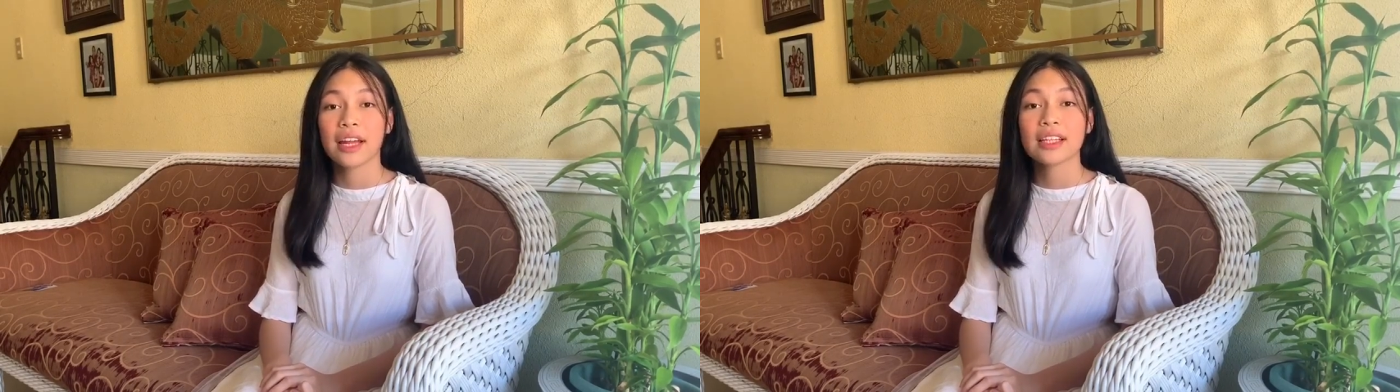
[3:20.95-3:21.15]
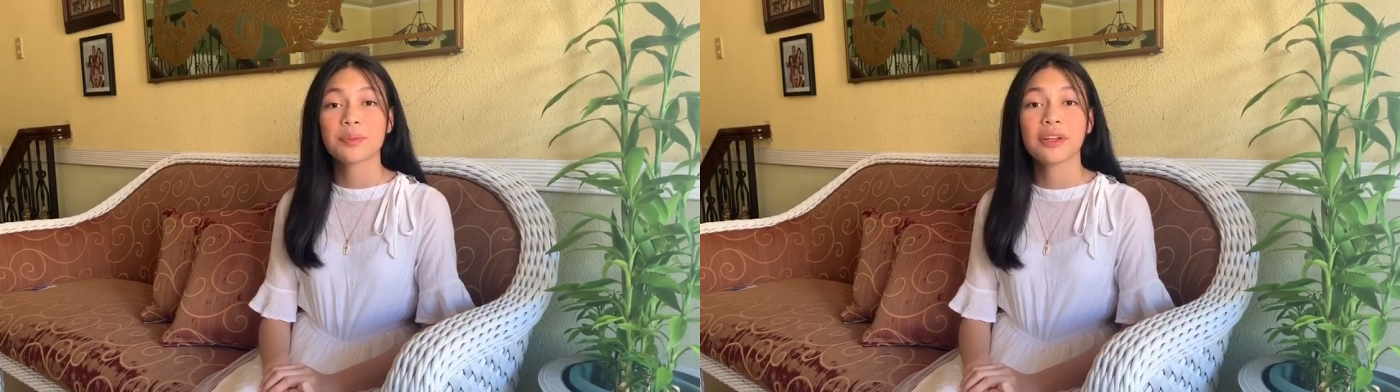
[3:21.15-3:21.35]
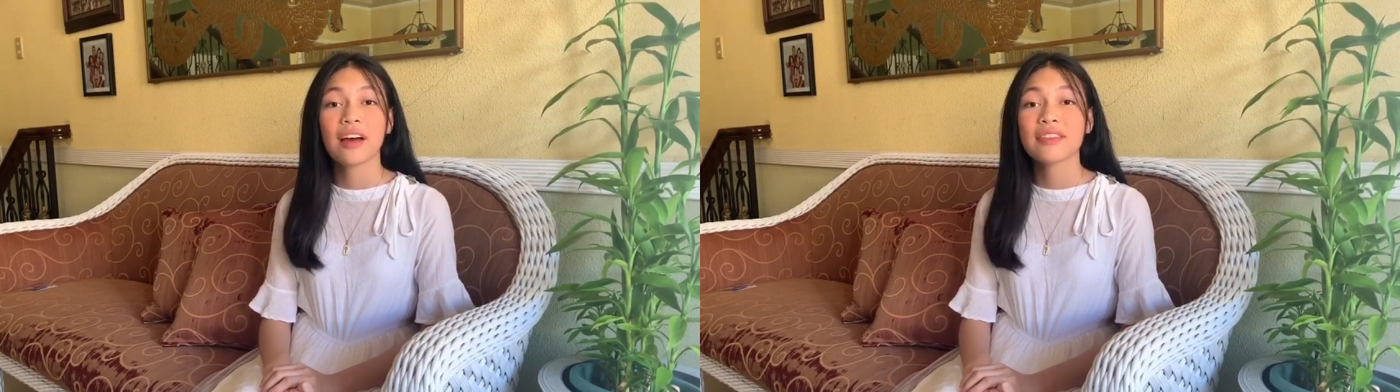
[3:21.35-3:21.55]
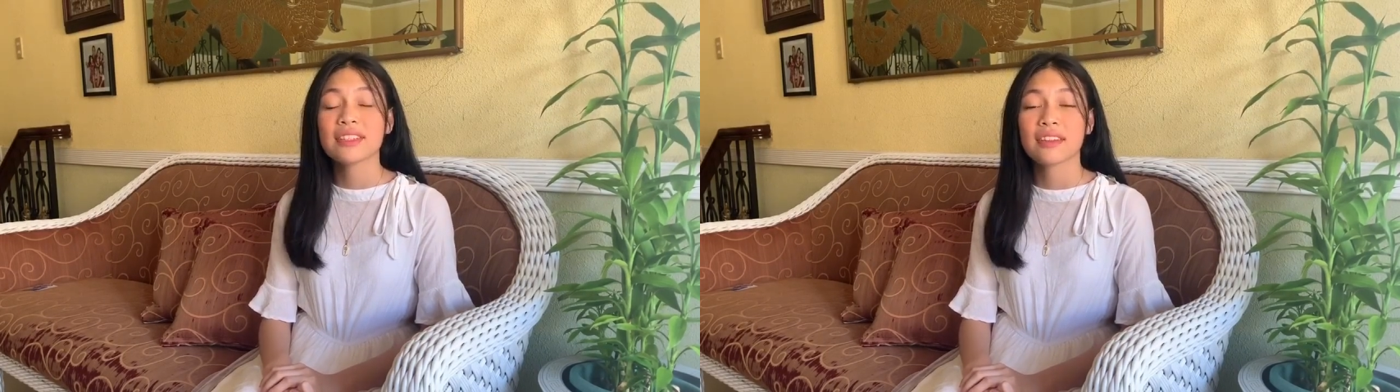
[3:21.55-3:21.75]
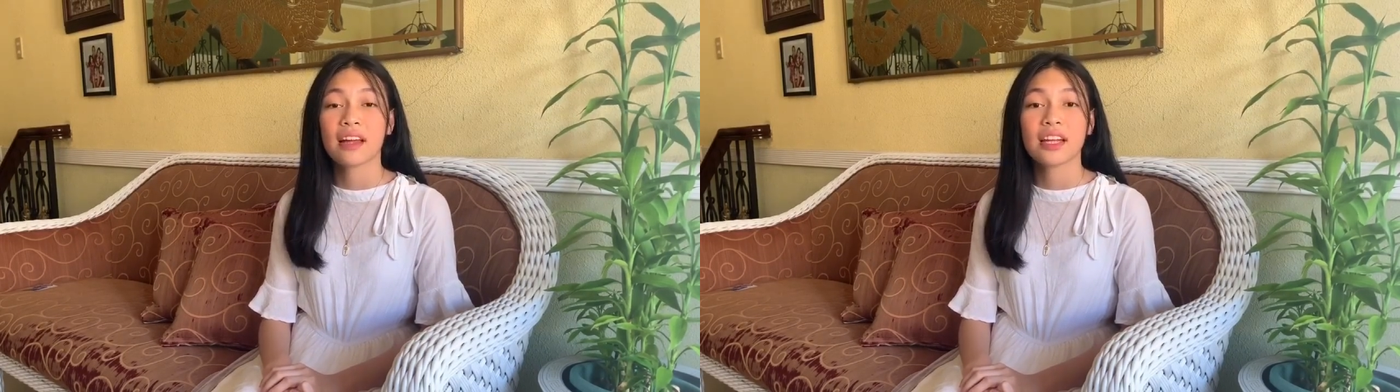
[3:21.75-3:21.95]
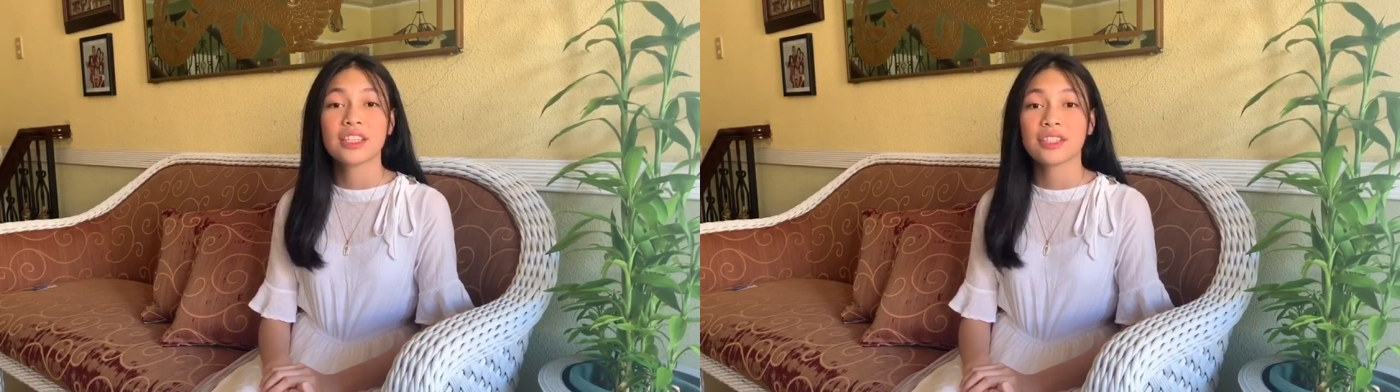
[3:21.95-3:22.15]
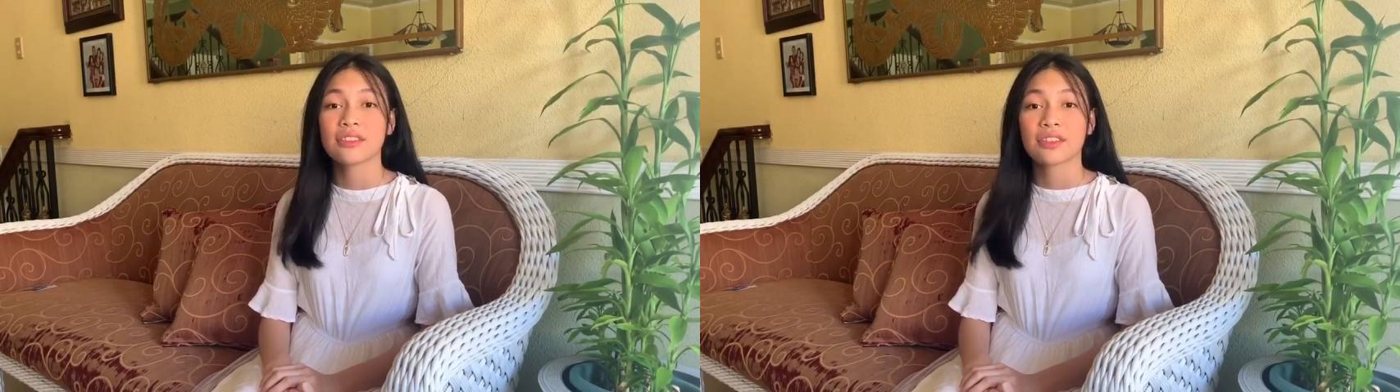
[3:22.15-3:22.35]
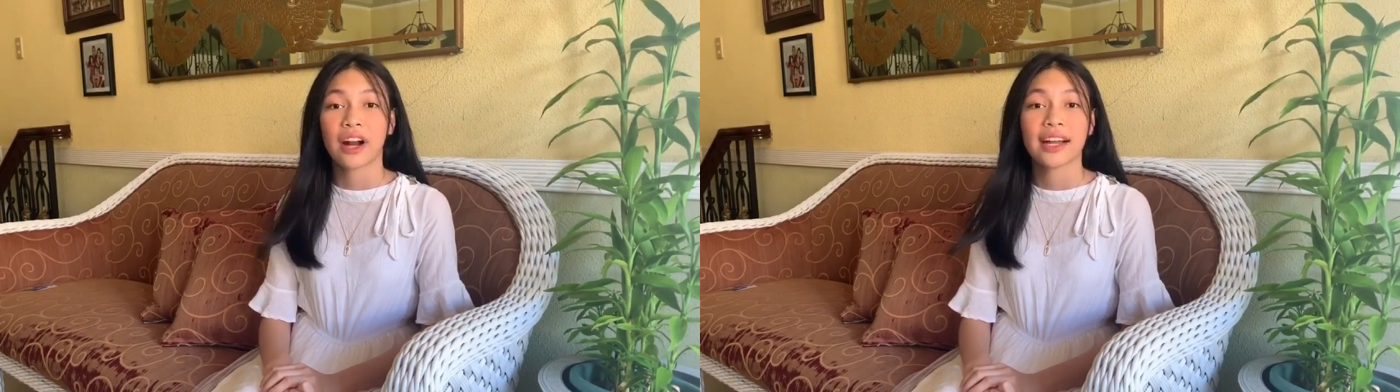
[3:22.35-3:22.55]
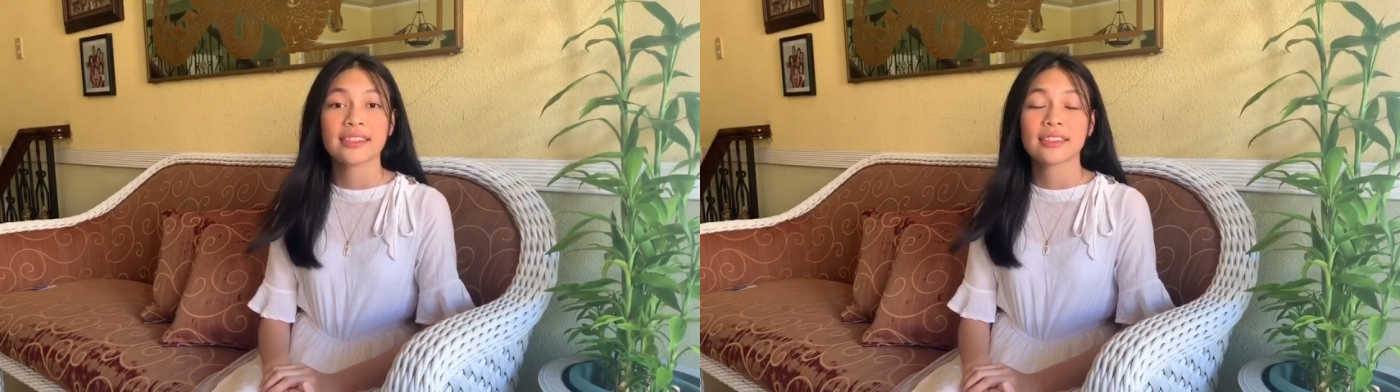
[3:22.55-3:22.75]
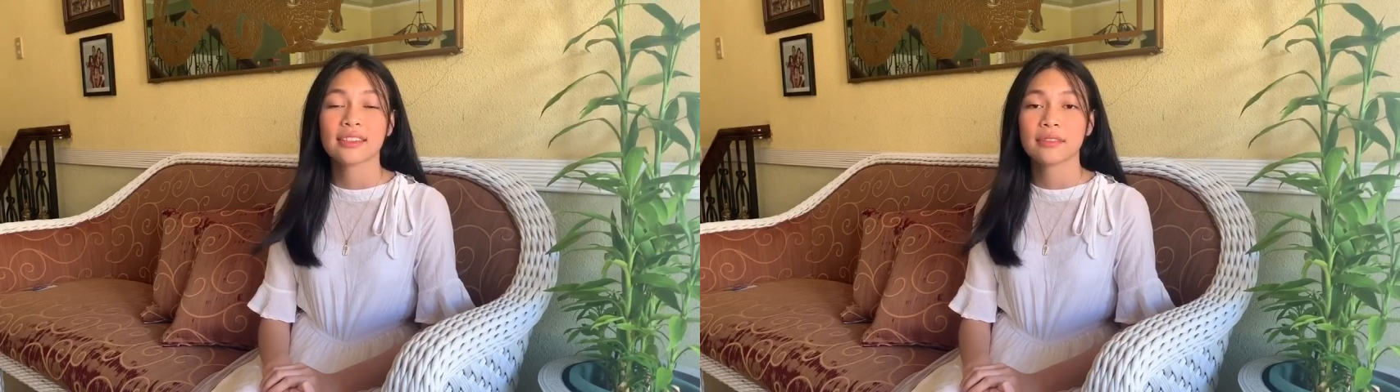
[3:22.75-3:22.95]
and his beloved Son, Jesus
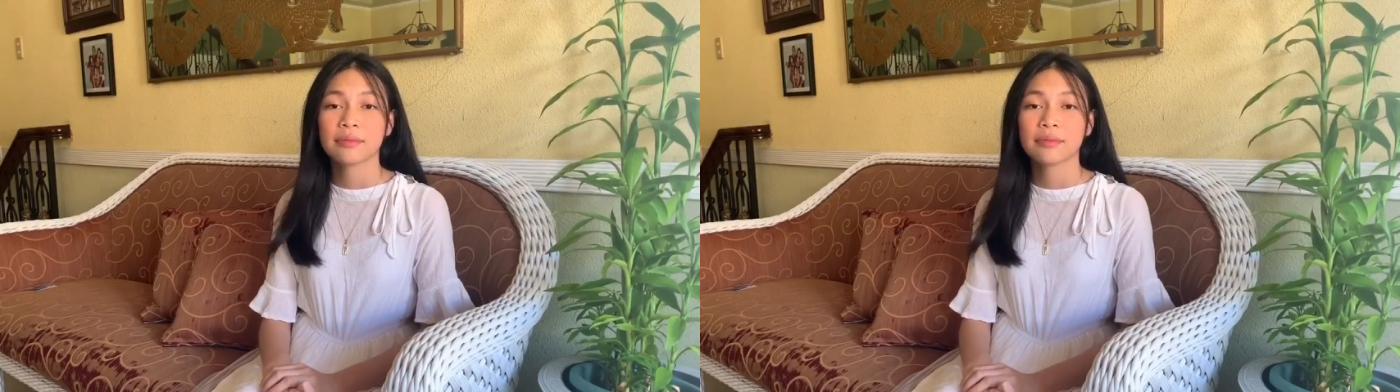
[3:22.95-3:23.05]
Christ.